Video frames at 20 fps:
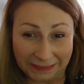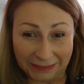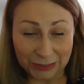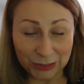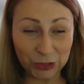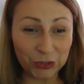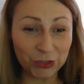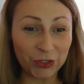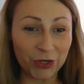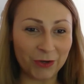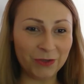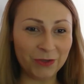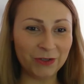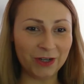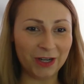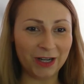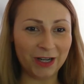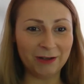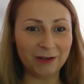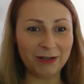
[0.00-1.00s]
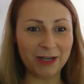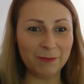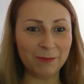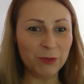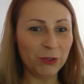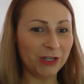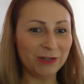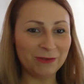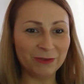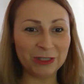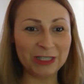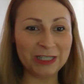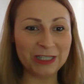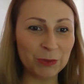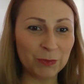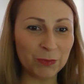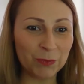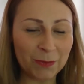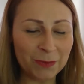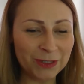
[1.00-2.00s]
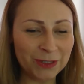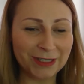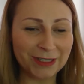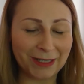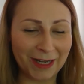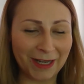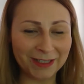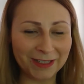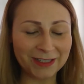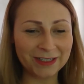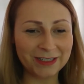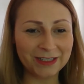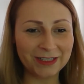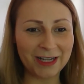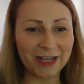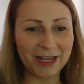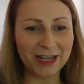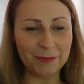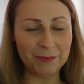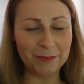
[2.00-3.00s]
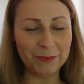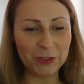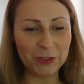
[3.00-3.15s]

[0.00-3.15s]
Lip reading: you know, I'm not even in the property yet. So